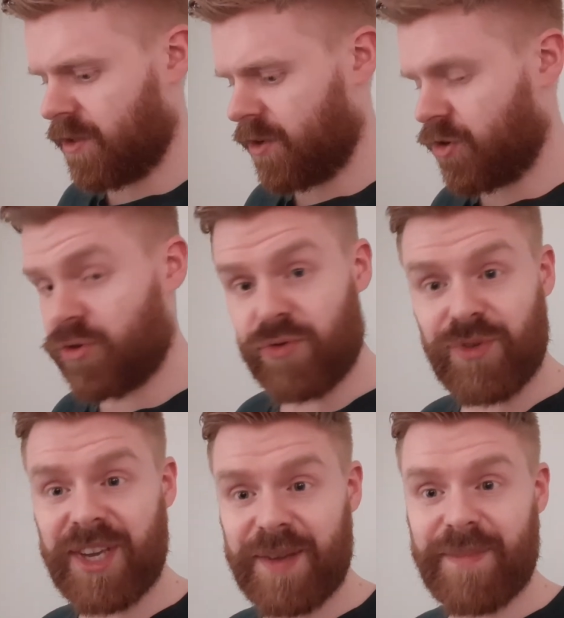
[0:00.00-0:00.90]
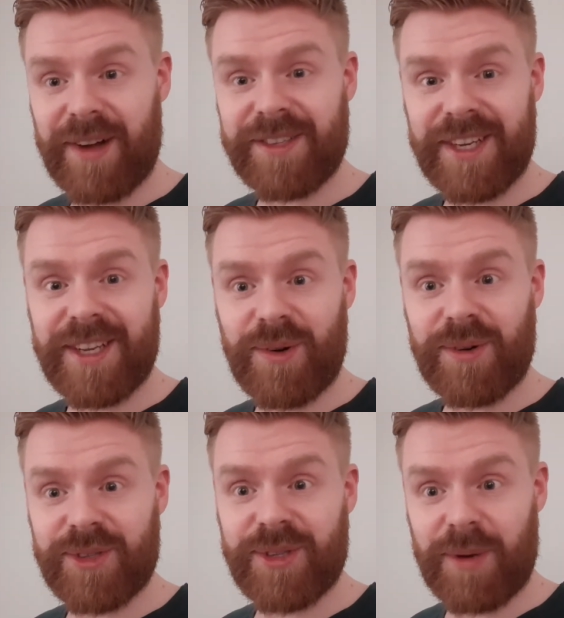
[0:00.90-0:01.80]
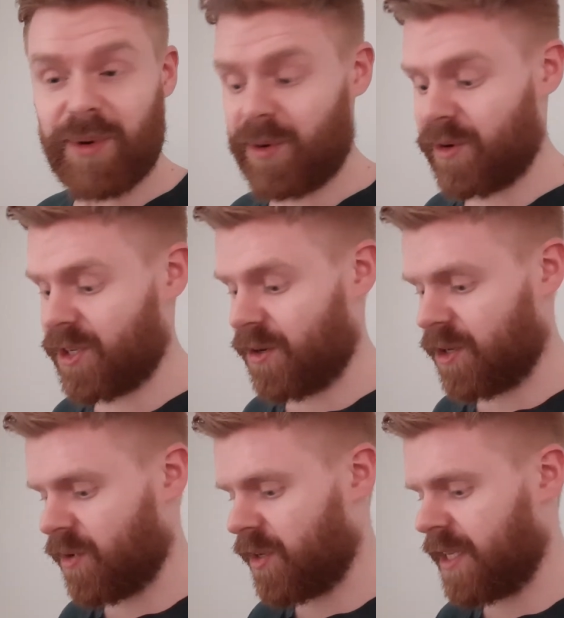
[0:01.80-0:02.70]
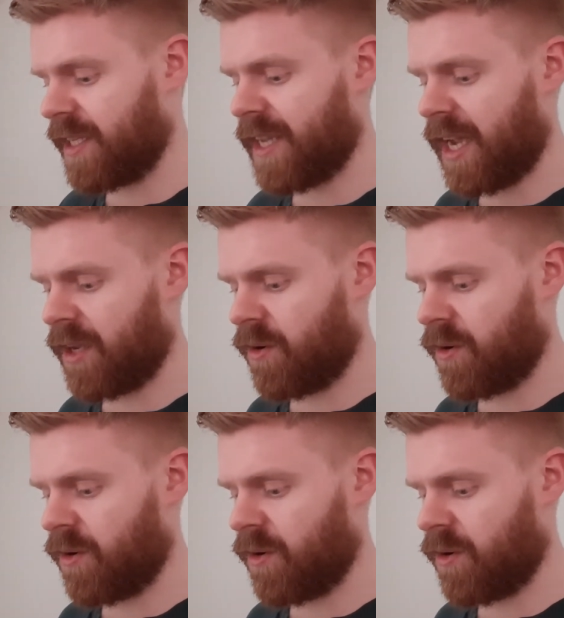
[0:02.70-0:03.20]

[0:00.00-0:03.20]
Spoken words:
The Dream Maldini or double auto, as well as the Inzaghi